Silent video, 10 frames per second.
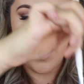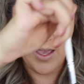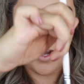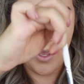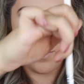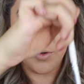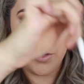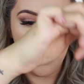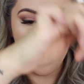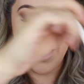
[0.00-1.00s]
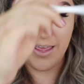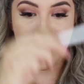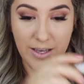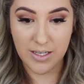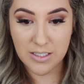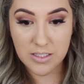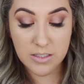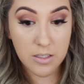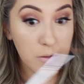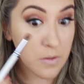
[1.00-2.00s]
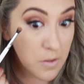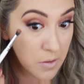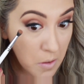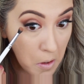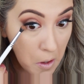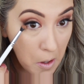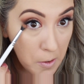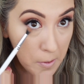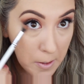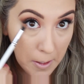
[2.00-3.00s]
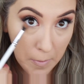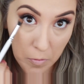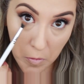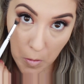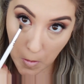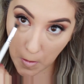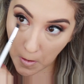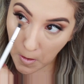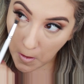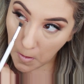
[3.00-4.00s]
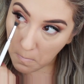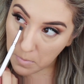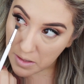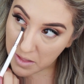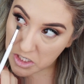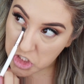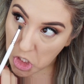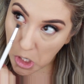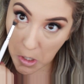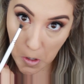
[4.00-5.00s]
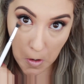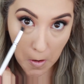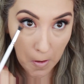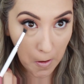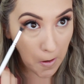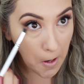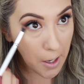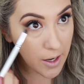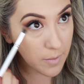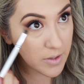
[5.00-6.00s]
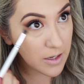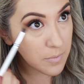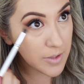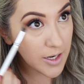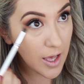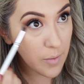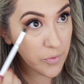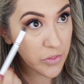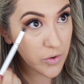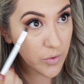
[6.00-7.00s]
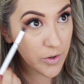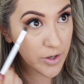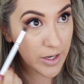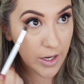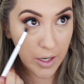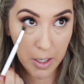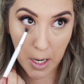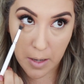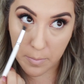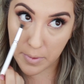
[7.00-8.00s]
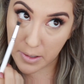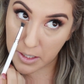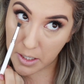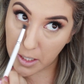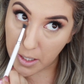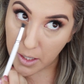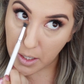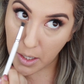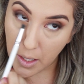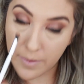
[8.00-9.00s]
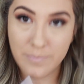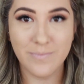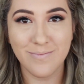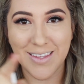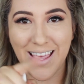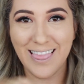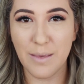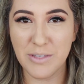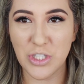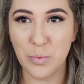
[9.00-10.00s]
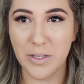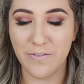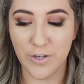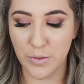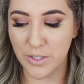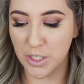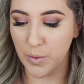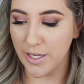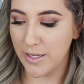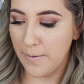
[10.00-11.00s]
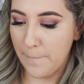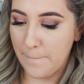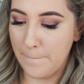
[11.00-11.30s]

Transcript: And I'm going to apply this underneath my lash line. And I'm going to meet it up with the corner here and blend it in. Let me zoom in for you really quick.